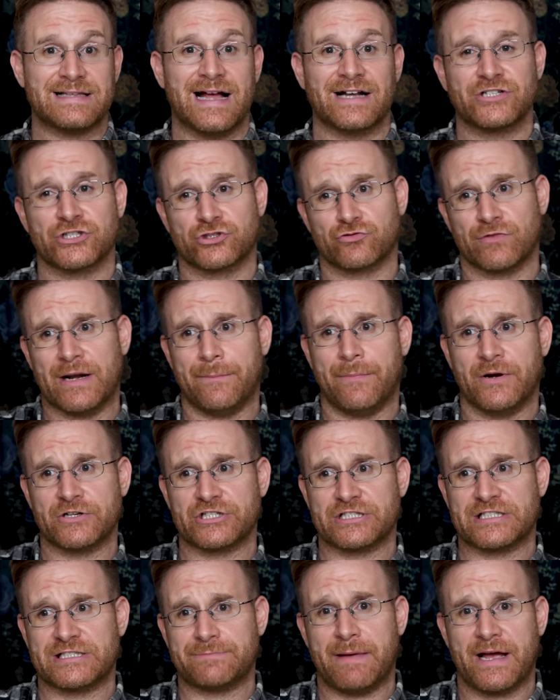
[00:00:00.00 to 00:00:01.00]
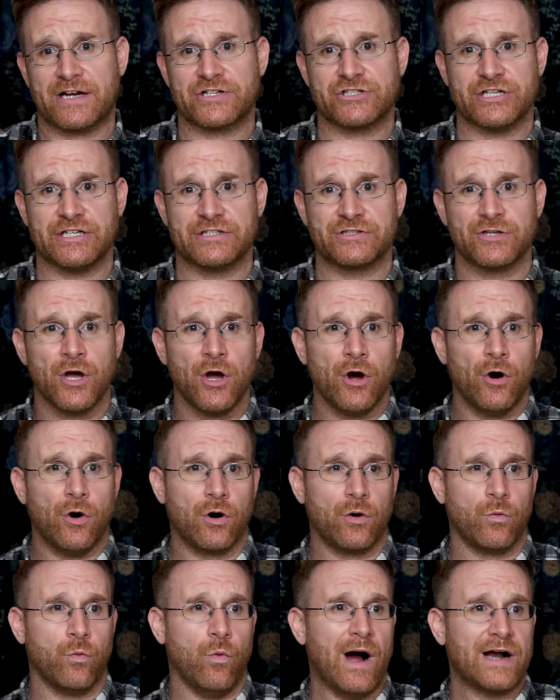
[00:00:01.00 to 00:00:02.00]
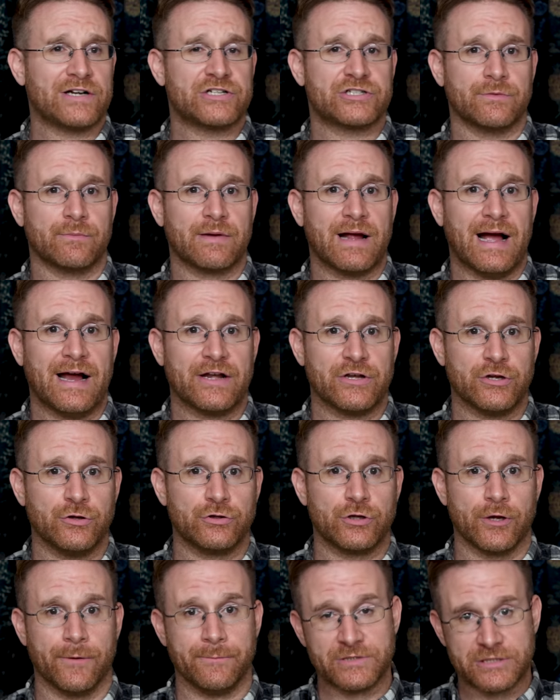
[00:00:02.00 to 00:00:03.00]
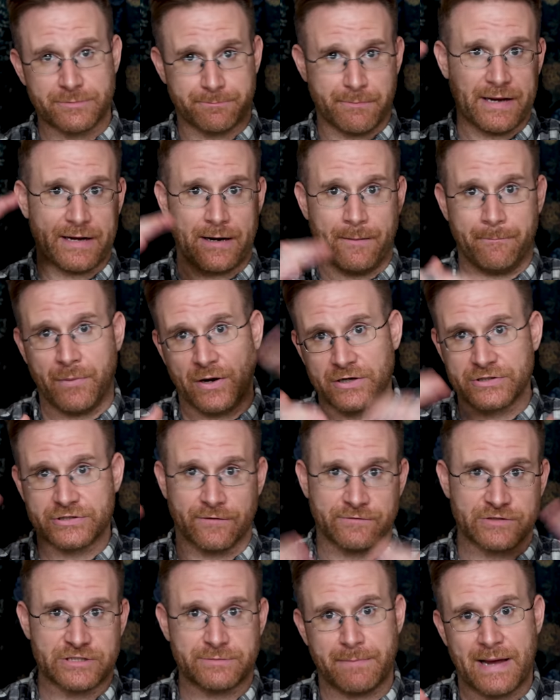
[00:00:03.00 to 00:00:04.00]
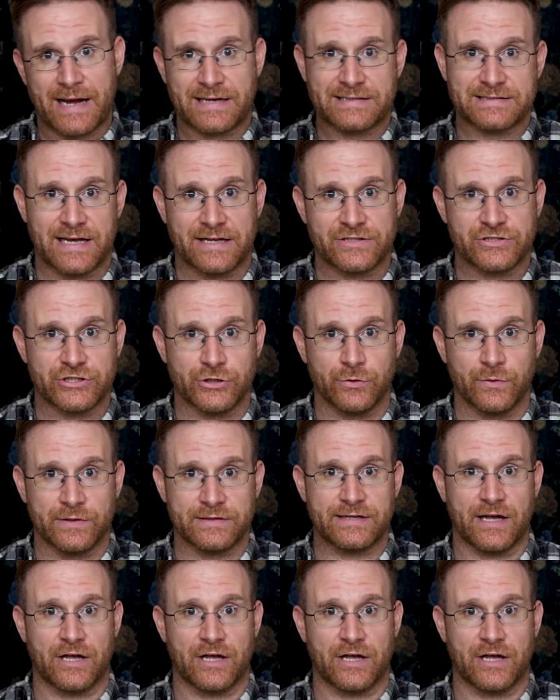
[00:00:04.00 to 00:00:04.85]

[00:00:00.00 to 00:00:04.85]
not just read a bunch of spec sheets or watch some guy on YouTube spit a bunch of specs at you and